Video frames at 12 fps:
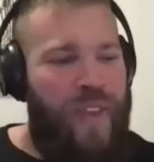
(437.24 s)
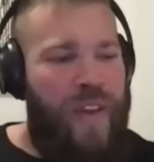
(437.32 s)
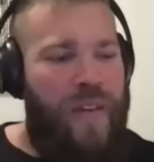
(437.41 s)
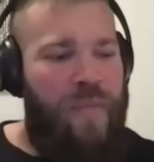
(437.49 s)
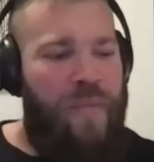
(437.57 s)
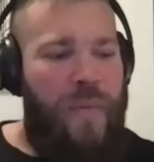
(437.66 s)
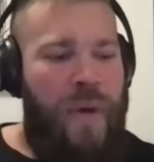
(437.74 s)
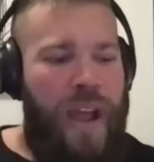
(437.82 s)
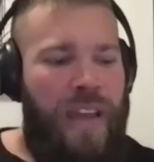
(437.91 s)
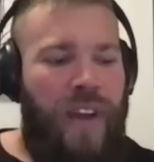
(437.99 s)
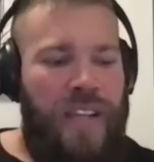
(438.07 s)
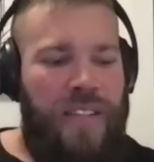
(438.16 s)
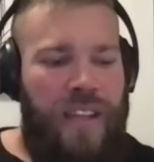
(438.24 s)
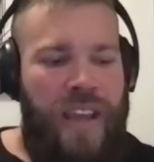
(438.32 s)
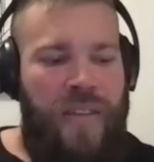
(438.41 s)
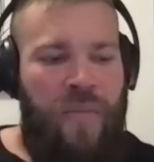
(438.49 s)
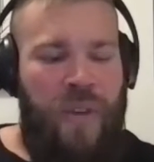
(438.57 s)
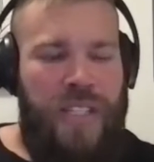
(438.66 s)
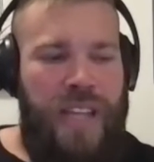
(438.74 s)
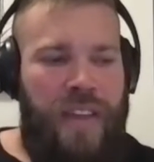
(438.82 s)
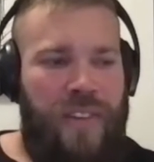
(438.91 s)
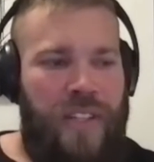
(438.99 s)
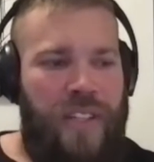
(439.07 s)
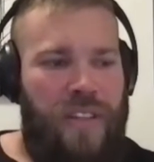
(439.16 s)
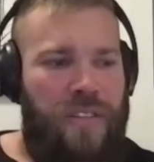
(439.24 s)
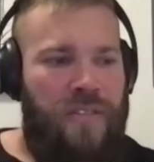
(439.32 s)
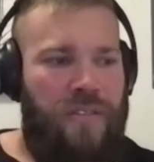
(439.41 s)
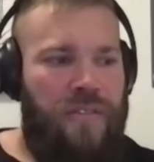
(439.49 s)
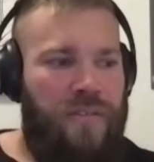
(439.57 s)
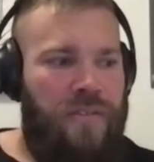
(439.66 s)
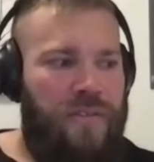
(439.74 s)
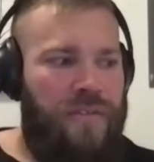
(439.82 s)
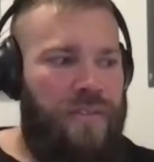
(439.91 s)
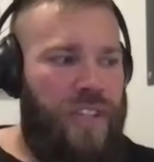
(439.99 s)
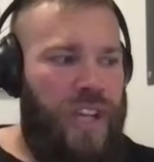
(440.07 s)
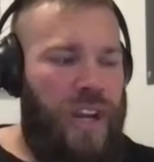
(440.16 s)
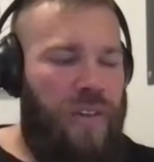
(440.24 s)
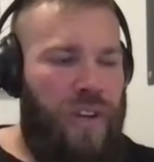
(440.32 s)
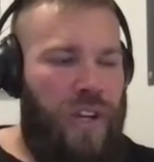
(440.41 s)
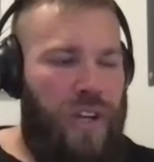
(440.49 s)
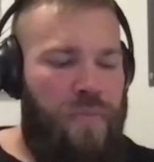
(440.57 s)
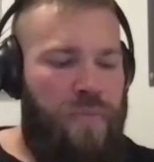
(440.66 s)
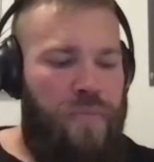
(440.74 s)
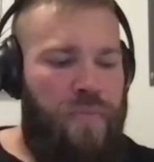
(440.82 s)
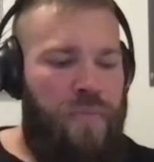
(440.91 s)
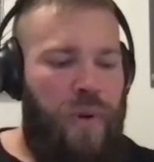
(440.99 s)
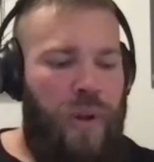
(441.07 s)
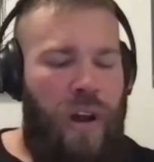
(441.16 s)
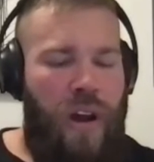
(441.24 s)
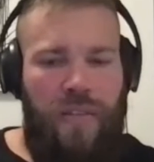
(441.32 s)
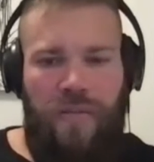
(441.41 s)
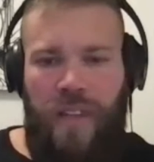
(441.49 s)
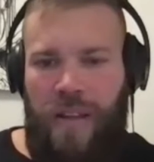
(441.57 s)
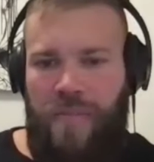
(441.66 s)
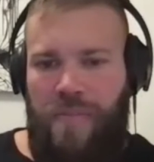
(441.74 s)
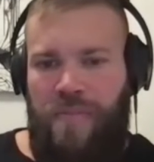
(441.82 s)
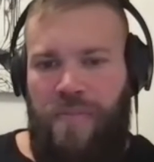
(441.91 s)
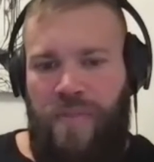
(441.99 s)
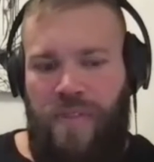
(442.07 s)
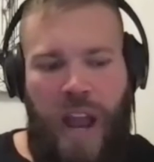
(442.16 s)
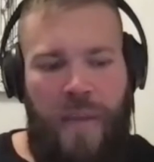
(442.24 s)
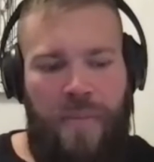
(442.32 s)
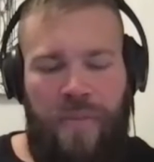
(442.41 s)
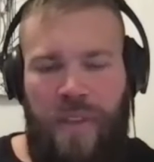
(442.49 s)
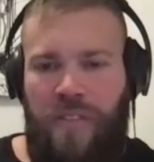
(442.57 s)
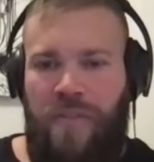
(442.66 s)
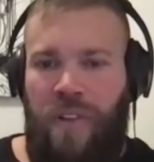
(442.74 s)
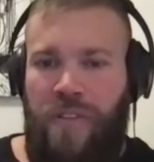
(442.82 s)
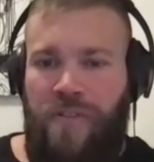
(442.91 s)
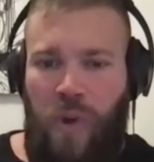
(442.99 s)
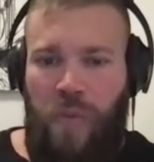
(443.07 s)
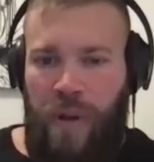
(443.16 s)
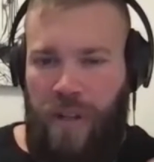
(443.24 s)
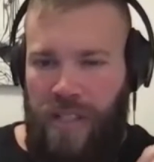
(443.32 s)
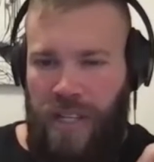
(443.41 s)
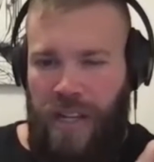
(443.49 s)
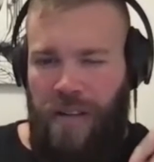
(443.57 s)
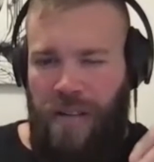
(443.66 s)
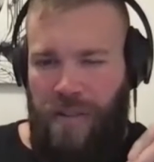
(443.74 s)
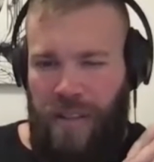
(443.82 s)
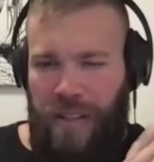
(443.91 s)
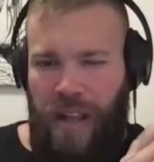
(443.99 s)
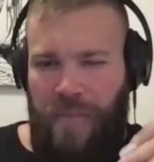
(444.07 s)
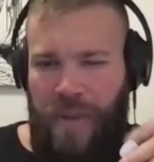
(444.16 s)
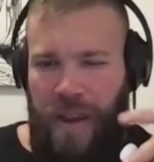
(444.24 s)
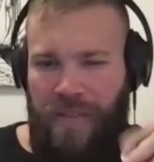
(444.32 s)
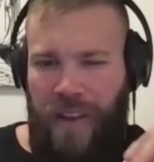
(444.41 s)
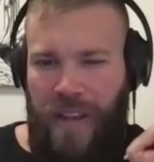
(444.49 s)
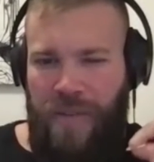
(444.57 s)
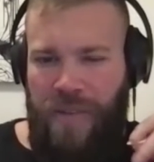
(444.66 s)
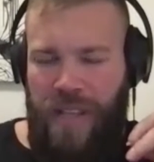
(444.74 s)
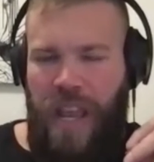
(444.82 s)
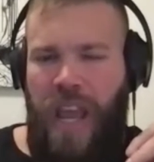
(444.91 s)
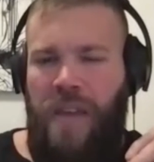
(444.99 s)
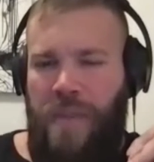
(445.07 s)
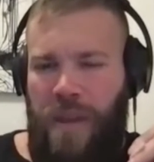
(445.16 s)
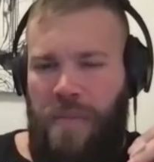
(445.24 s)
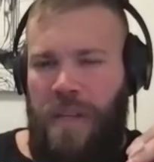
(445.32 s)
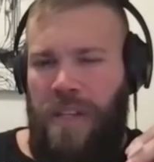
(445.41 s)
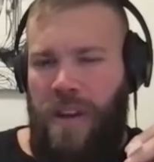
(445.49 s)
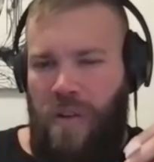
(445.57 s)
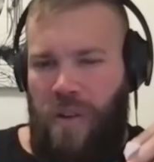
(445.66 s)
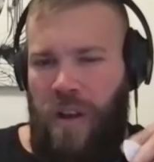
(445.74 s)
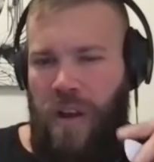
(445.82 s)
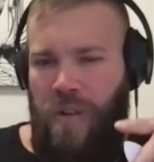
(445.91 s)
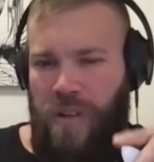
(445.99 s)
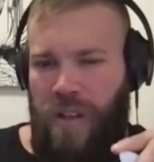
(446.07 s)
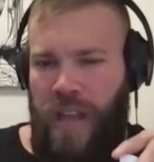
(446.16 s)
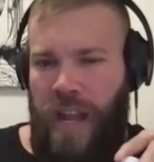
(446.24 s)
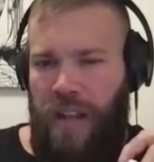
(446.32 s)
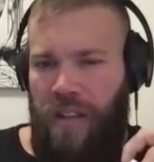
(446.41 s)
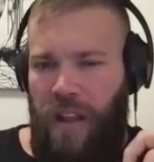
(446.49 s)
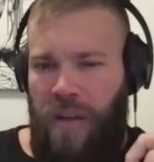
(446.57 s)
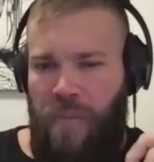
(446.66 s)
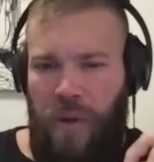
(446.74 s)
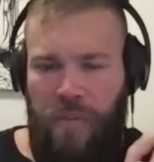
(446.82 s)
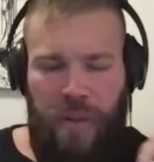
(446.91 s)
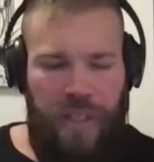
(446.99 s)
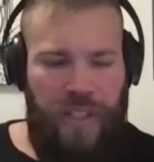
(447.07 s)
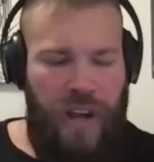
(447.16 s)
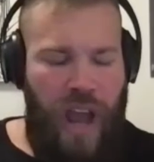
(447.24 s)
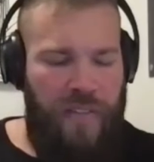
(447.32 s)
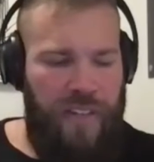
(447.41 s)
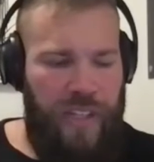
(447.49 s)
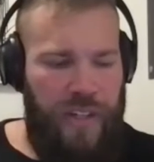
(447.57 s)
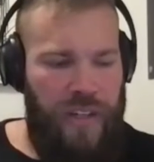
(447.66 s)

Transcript: But my advice to him was never to, you know, put on, like, strap himself full of phone books and go out to the club. My advice was like, hey, maybe don't go to that club on Pulitzer Avenue.